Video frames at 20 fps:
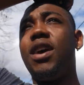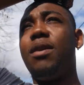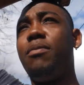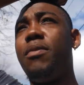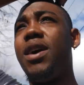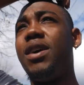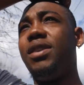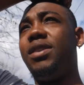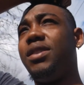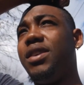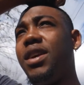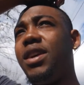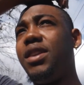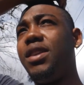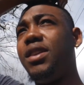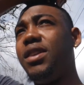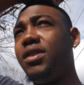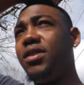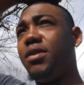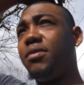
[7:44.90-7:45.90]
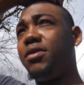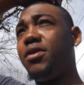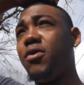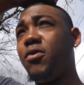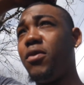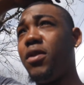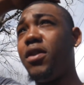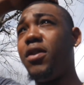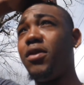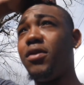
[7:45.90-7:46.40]
I'm gonna have to take these up
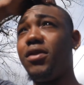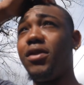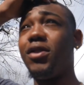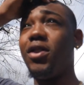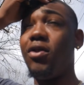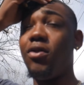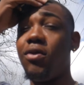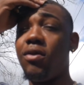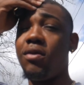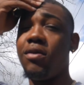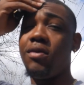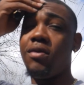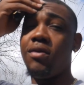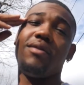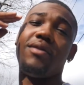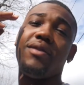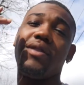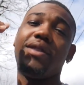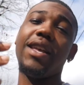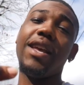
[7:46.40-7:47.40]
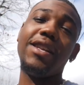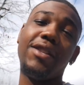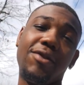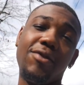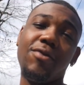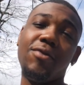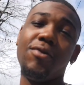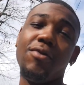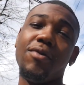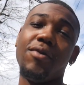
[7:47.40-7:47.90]
somewhere else. So stay
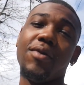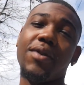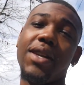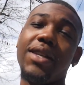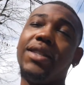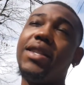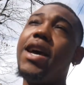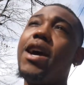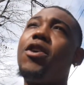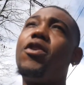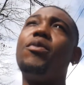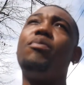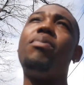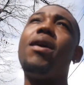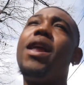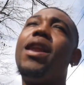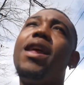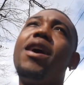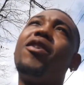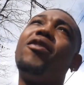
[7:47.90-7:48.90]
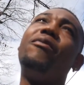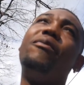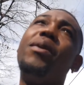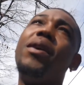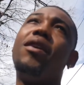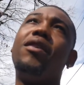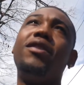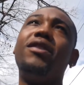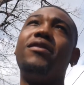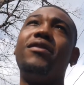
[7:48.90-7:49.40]
tuned. It's not gonna probably not gonna be
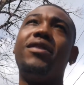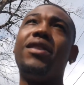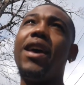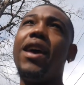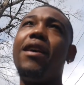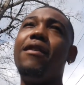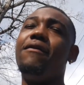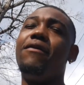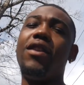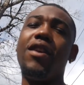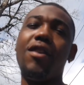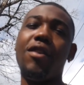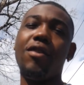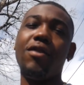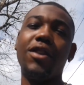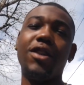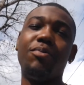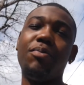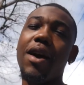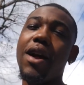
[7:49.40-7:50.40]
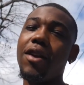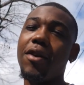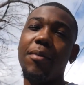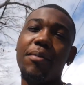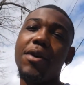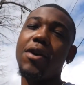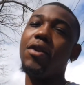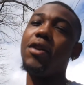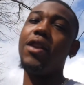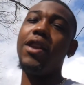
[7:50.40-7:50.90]
on this same vlog. It's probably gonna
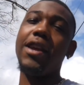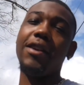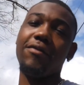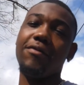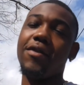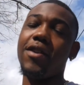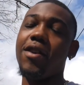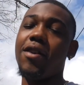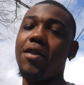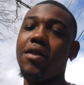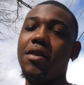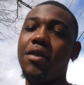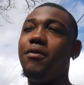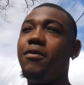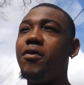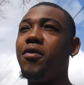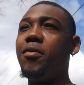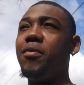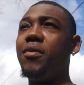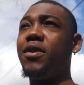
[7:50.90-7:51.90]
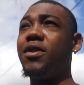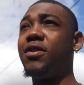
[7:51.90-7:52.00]
be on the next vlog. You feel me?